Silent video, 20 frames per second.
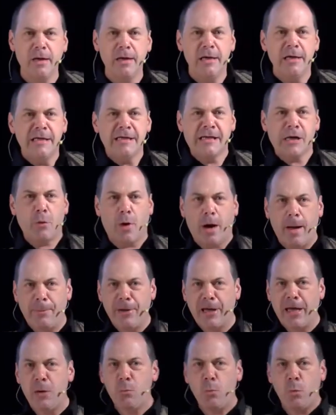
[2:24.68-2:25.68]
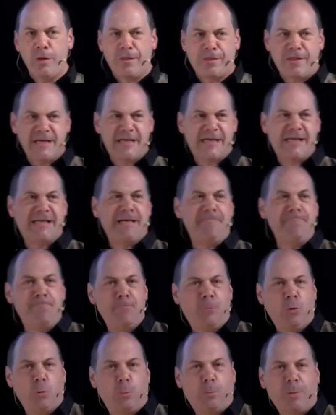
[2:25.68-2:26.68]
So I begin with this
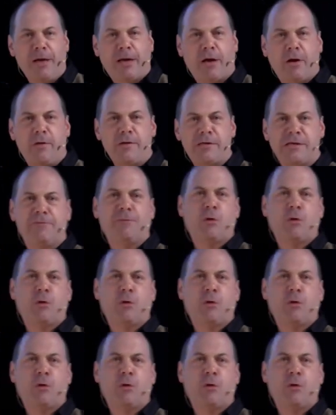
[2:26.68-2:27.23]
symbol because, of